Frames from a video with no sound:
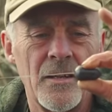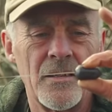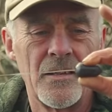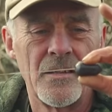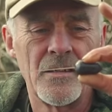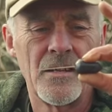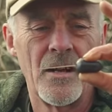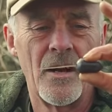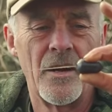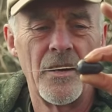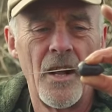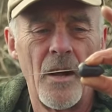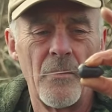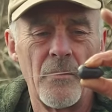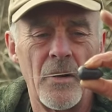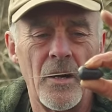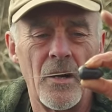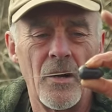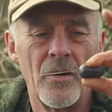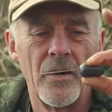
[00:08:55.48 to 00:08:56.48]
to slide up
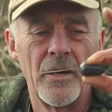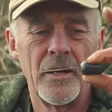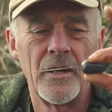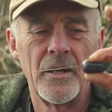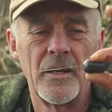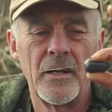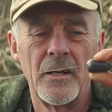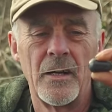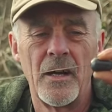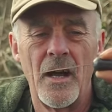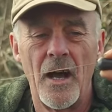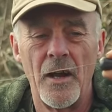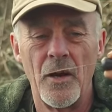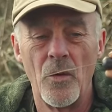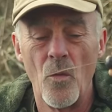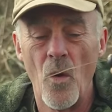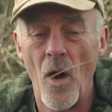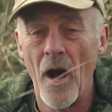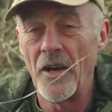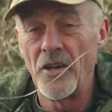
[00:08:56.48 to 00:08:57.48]
the line and
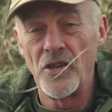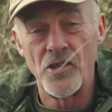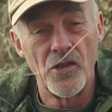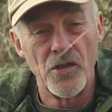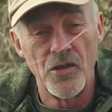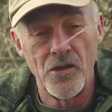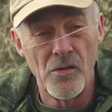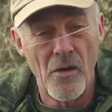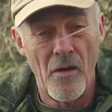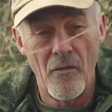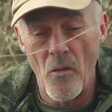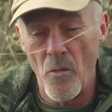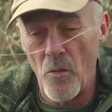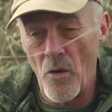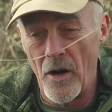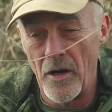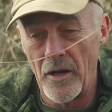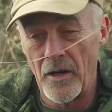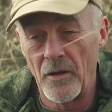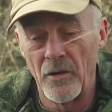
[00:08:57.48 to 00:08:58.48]
away should you have a
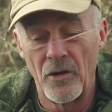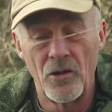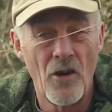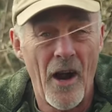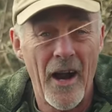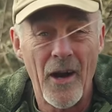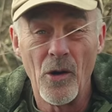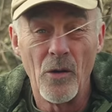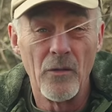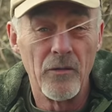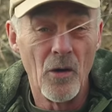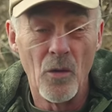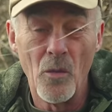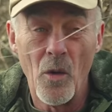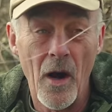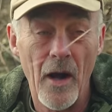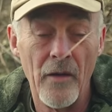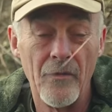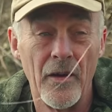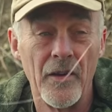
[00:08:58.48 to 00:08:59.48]
break, crack off or
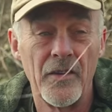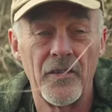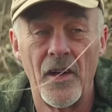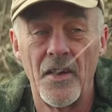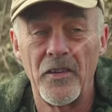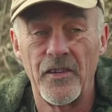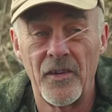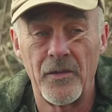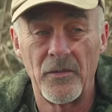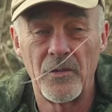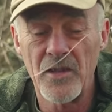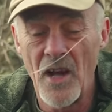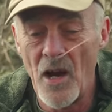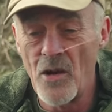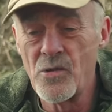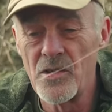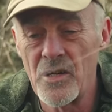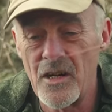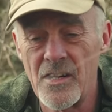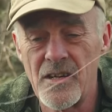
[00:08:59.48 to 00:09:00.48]
whatever. So it's a
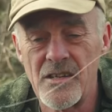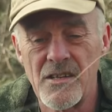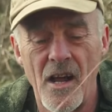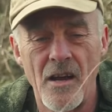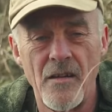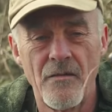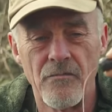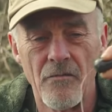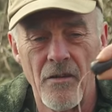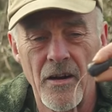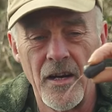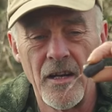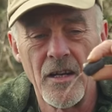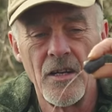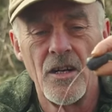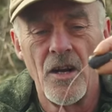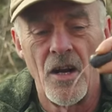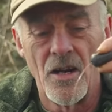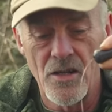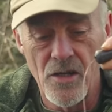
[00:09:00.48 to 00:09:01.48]
totally safe rig,
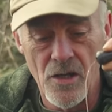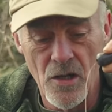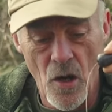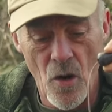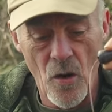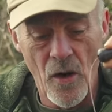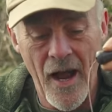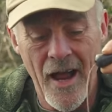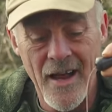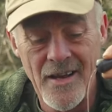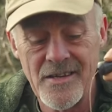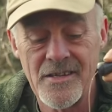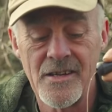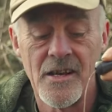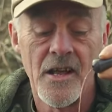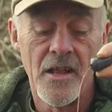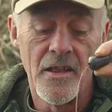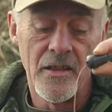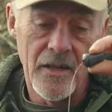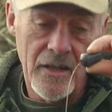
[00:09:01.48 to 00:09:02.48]
as long as
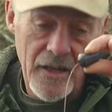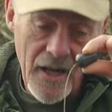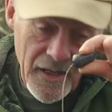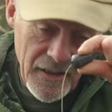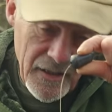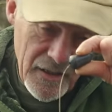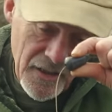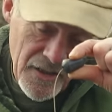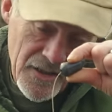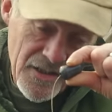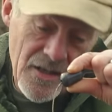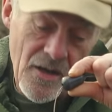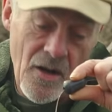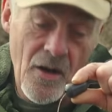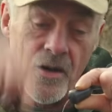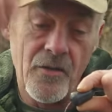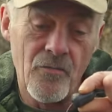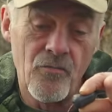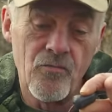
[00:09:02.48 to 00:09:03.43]
the lead can slide